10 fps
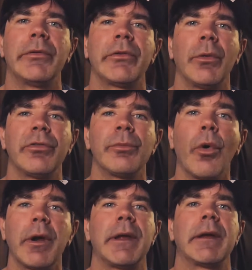So this
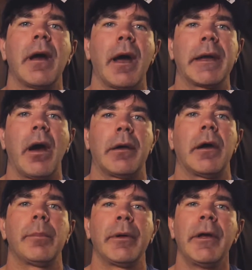morning I got
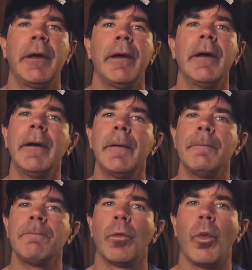up,
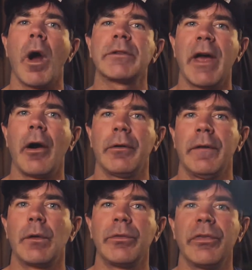walked out,
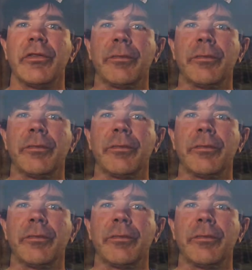and there was this